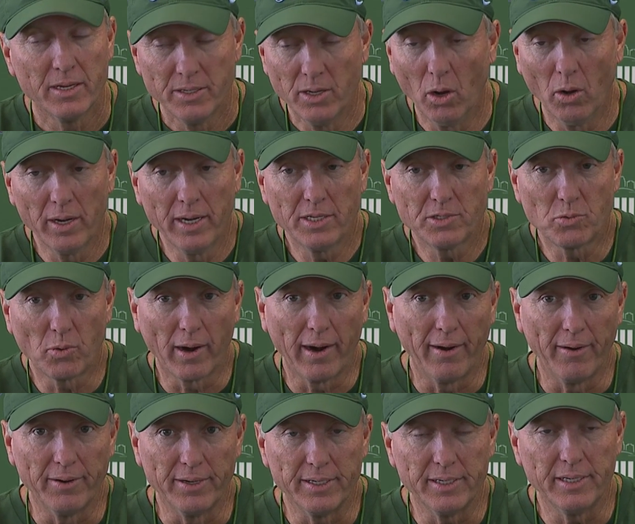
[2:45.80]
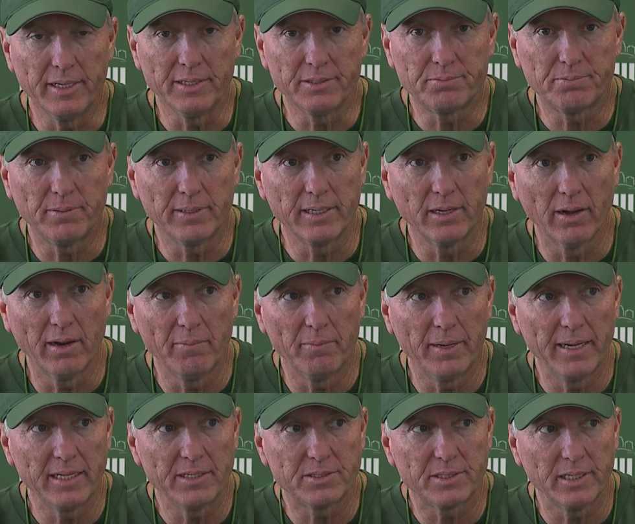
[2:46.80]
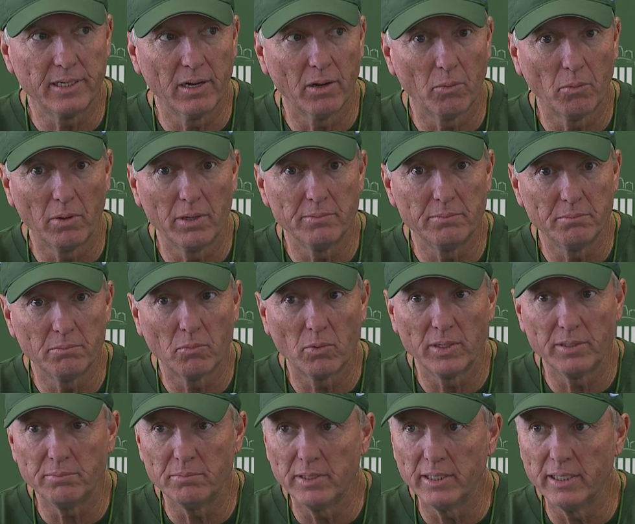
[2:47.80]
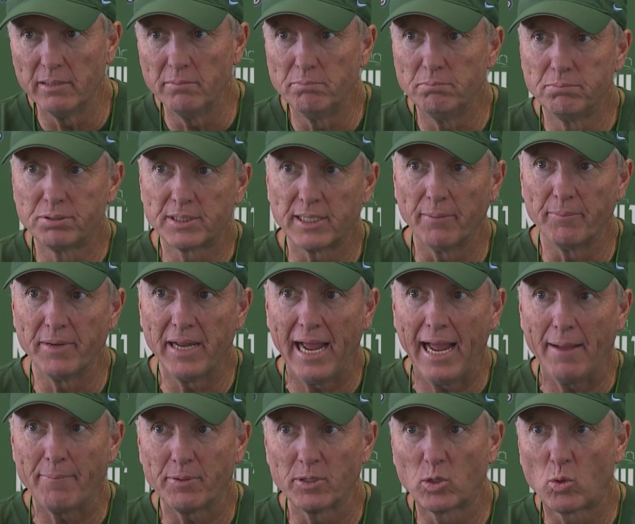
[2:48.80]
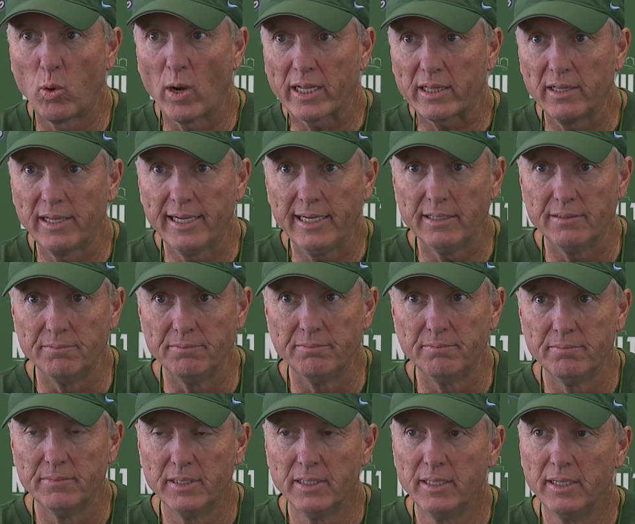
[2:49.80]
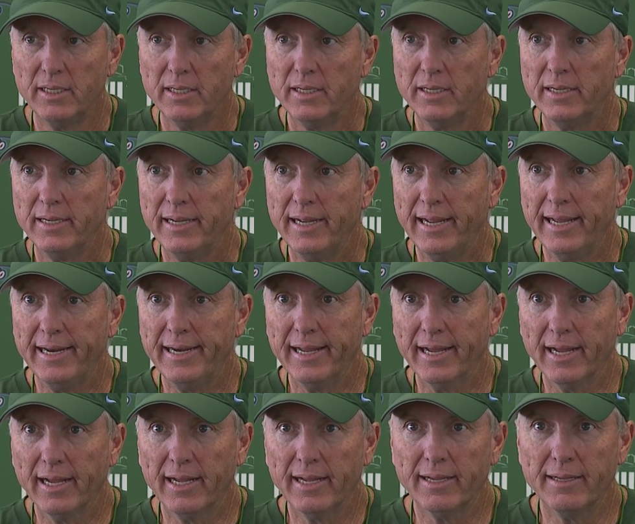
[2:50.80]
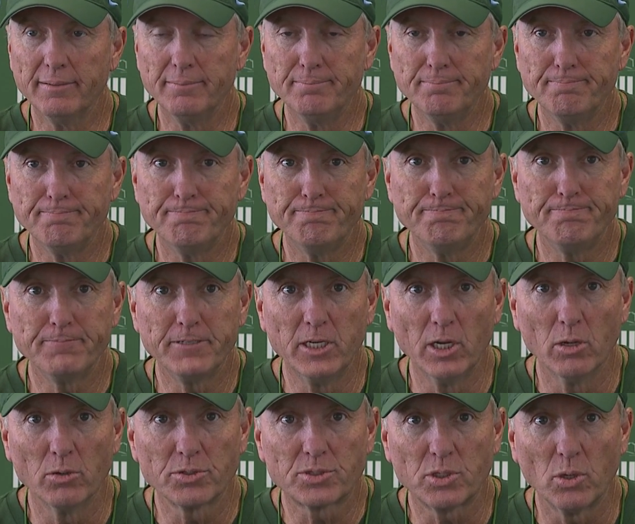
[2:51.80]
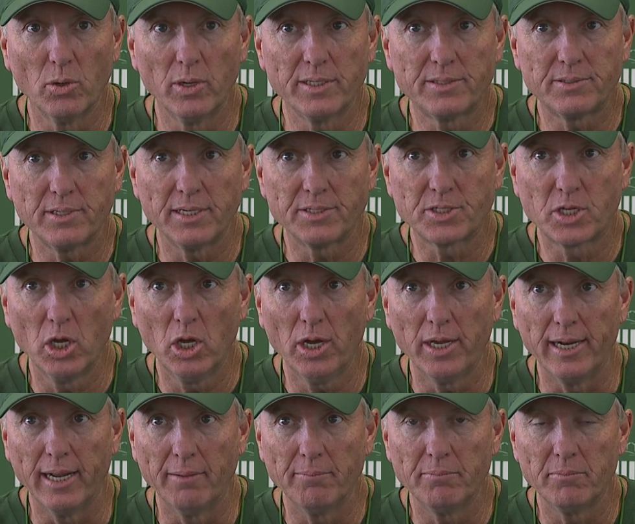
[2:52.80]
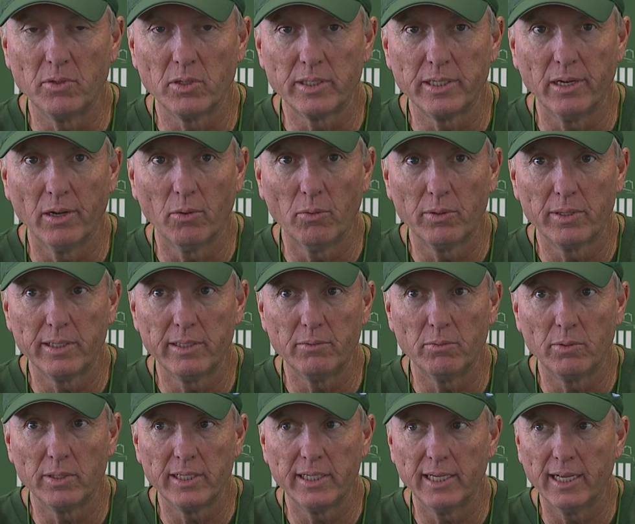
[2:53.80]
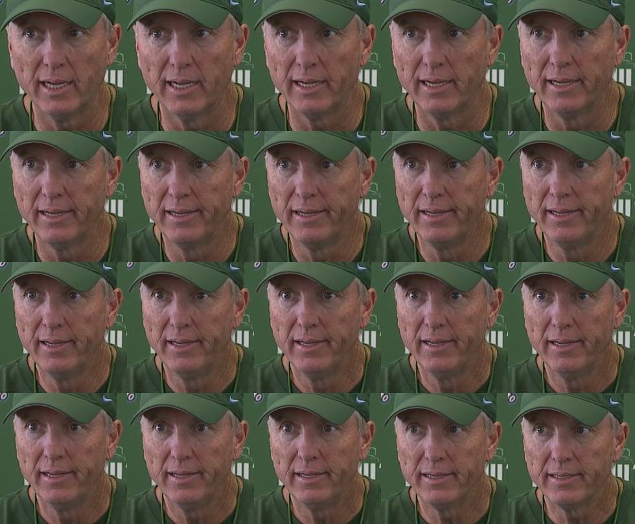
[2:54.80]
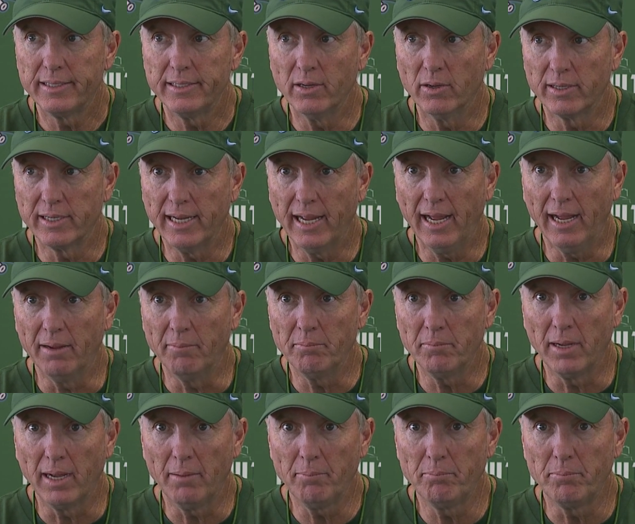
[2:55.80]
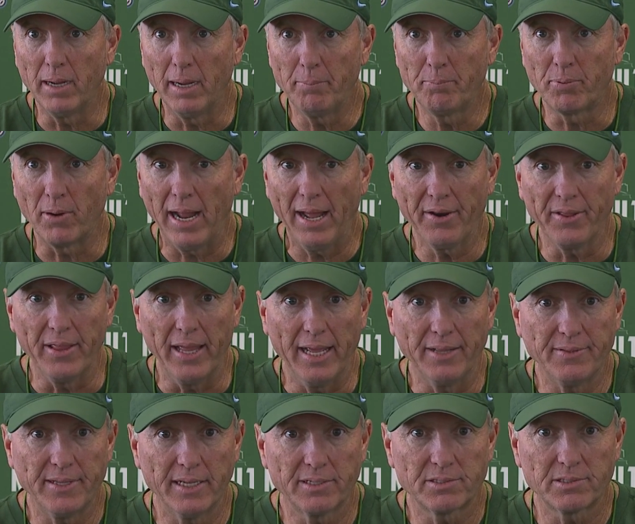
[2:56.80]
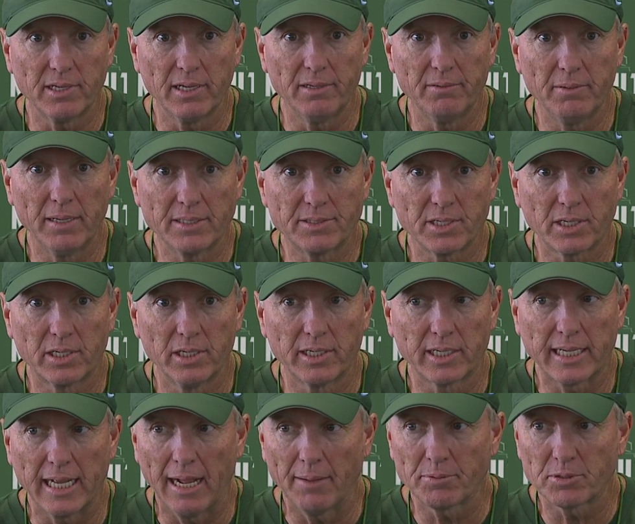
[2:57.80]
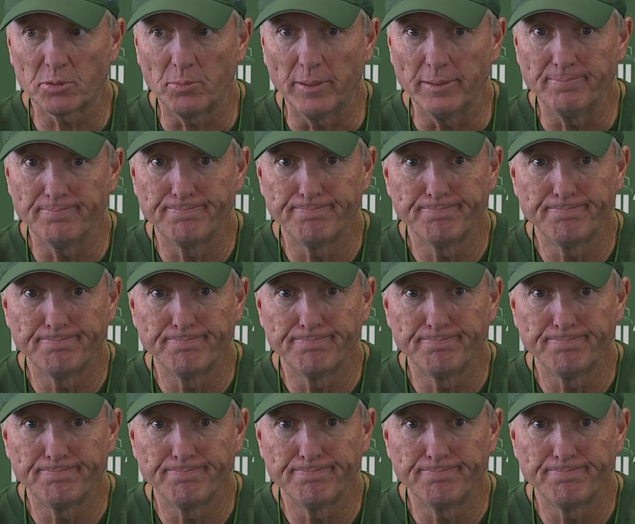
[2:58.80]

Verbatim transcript: No, it is rare. It is, you know, everybody's you know wanting wanting to, something to happen quickly, and and uh, you know, so it's it's good. I'm you know we we uh, you know yeah I'm, I'm, I'm proud of that. That's a, that's a good accomplishment.